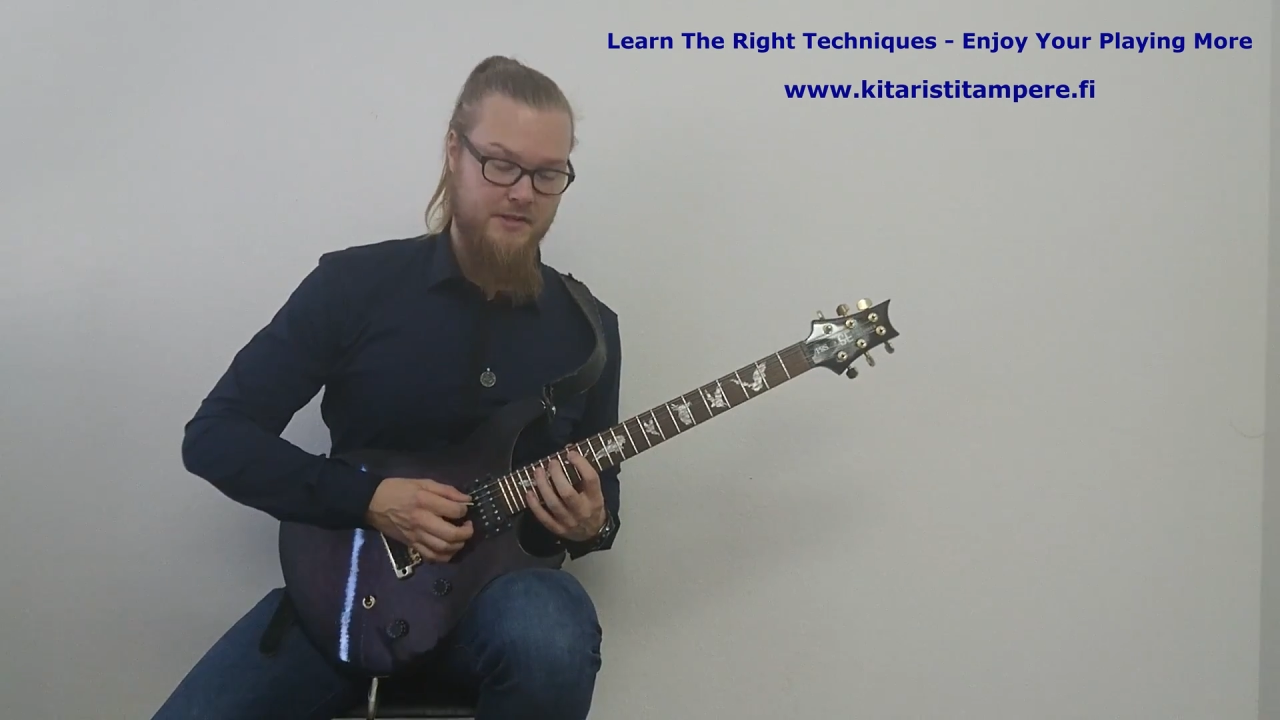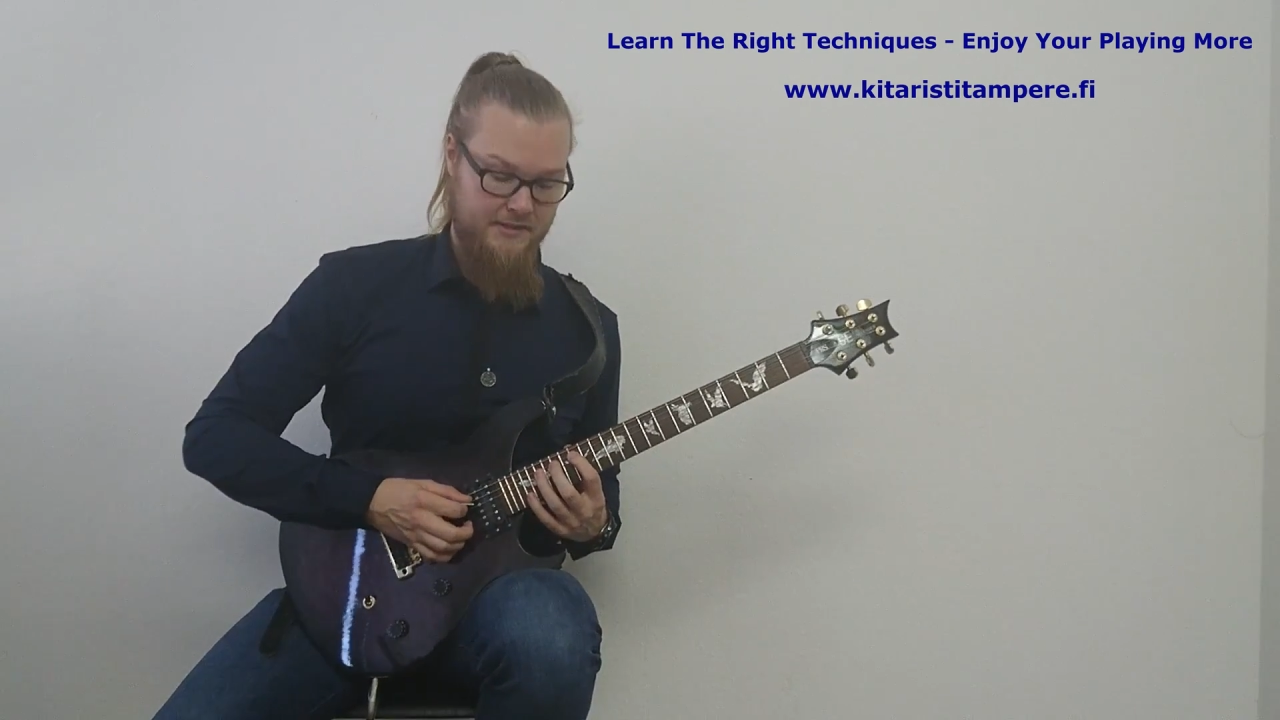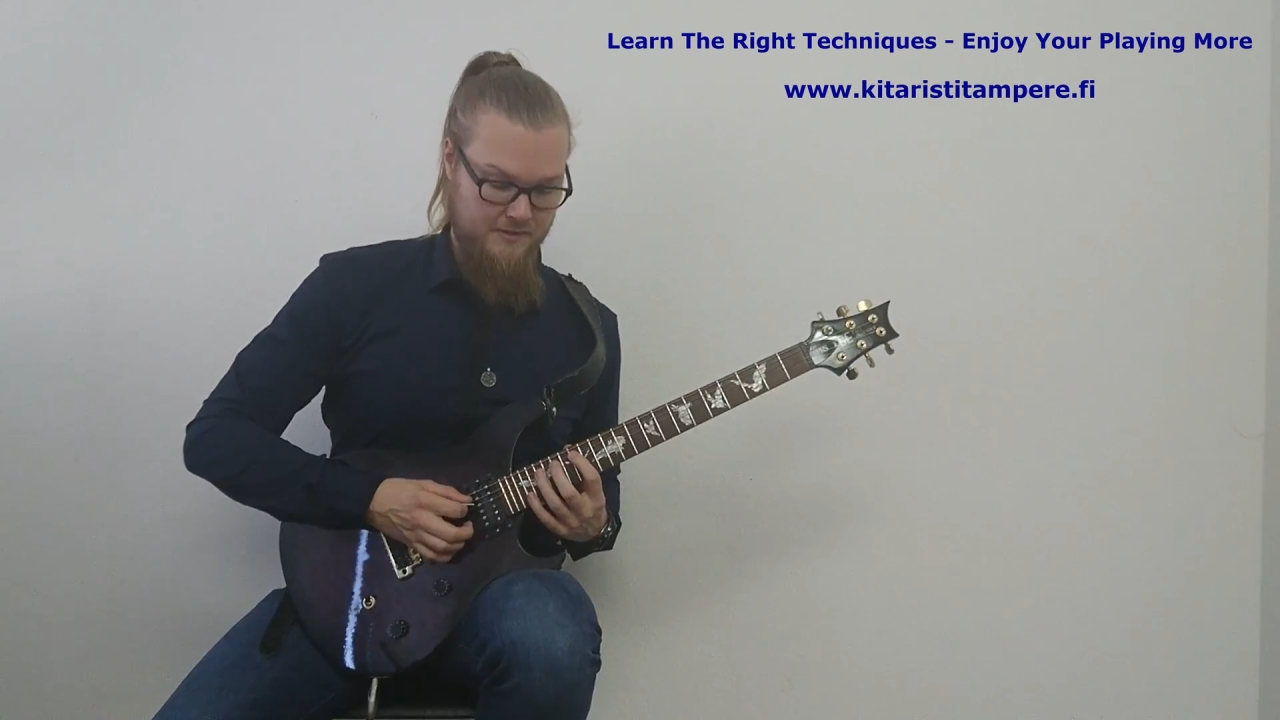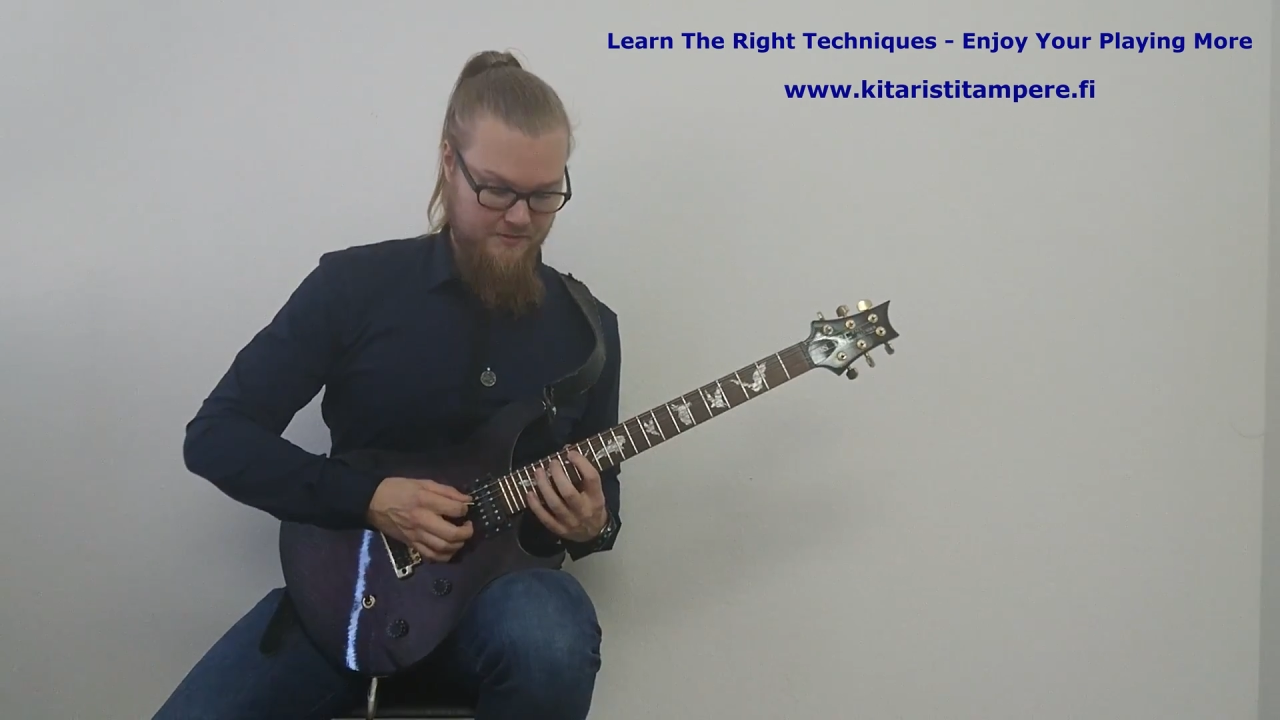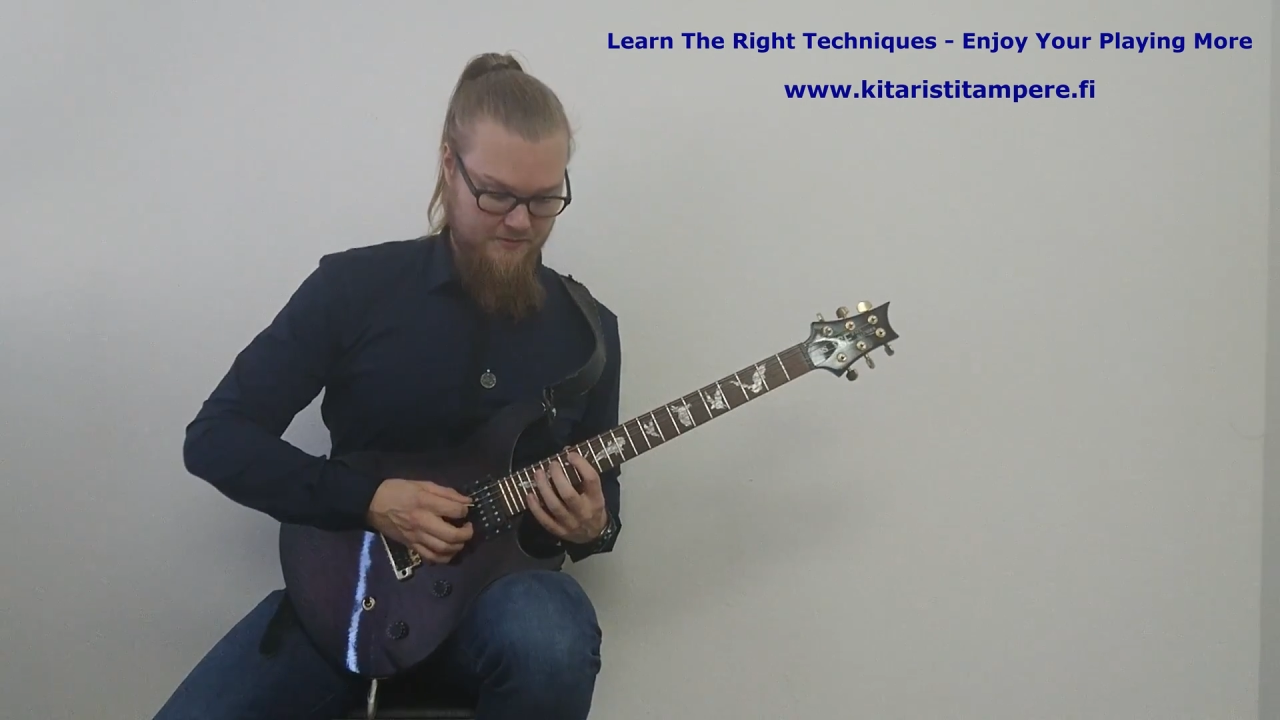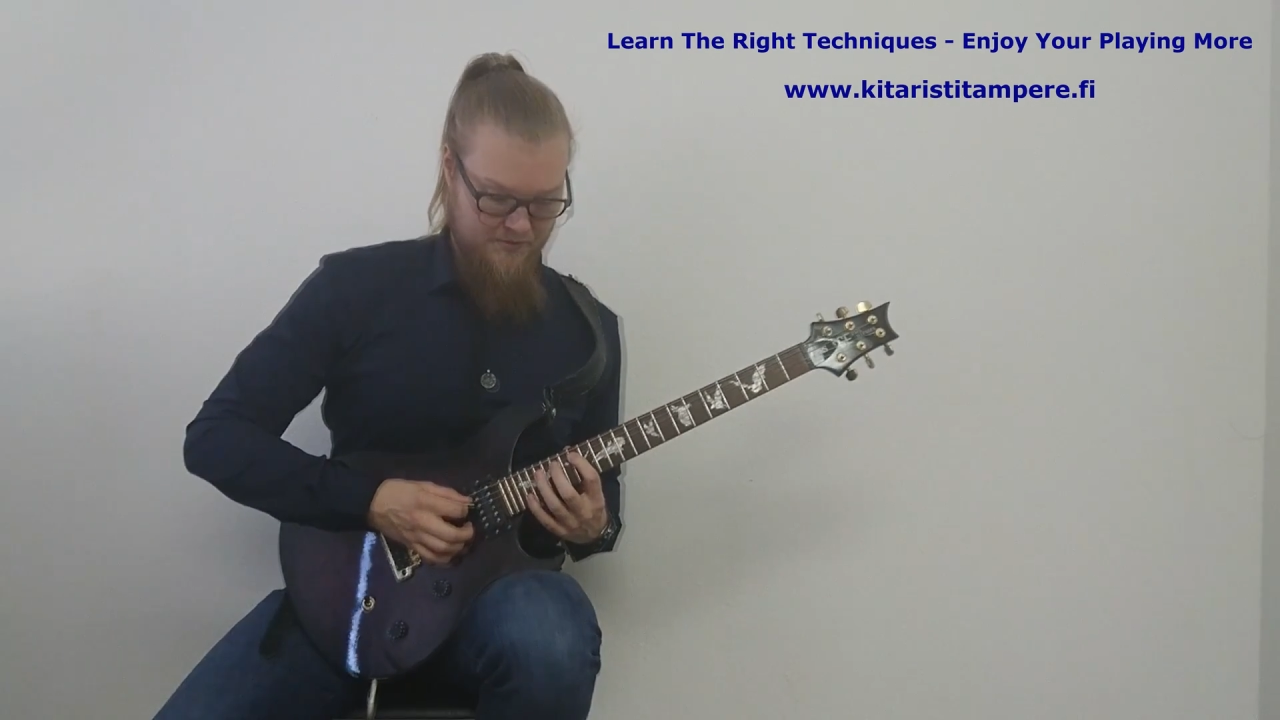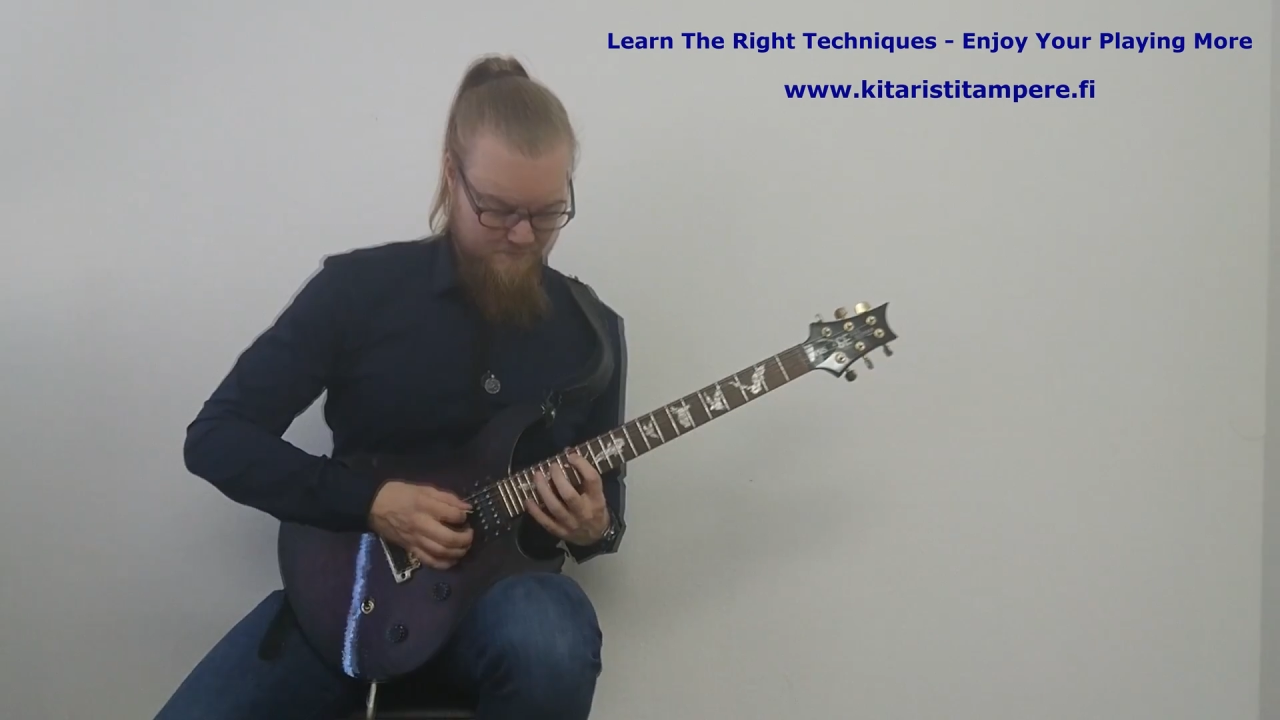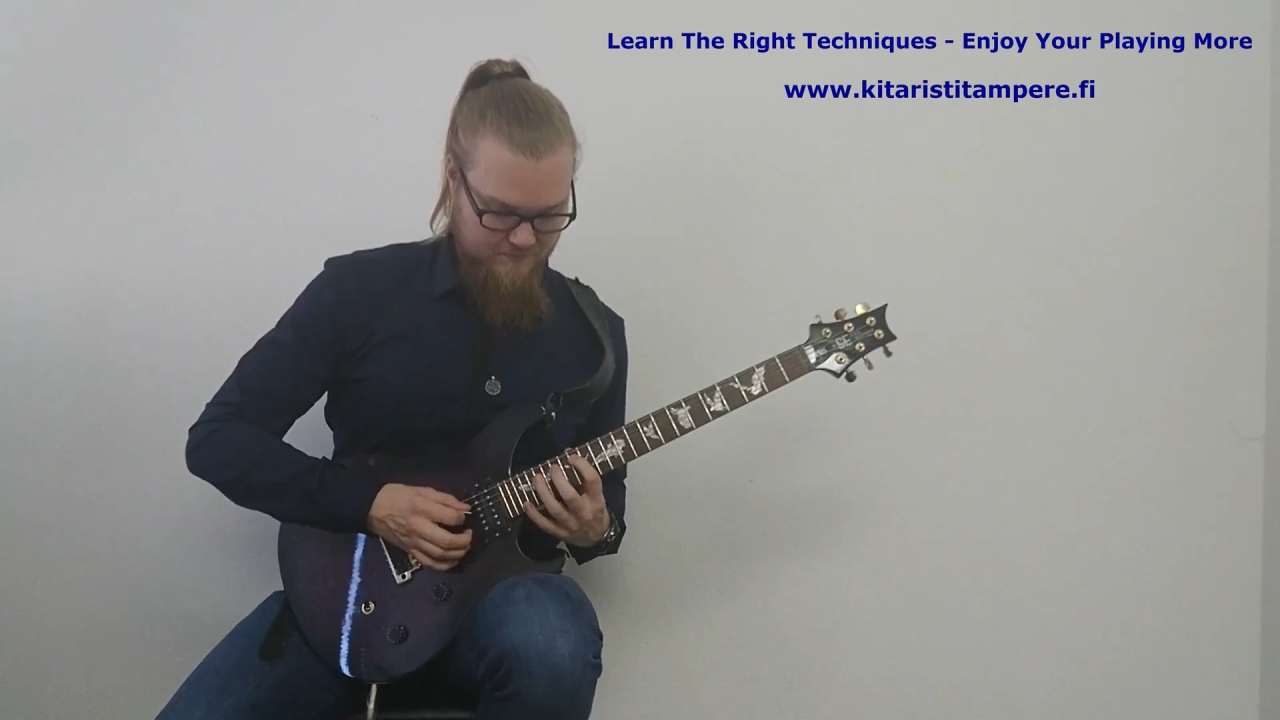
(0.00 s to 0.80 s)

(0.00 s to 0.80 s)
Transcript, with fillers: like this.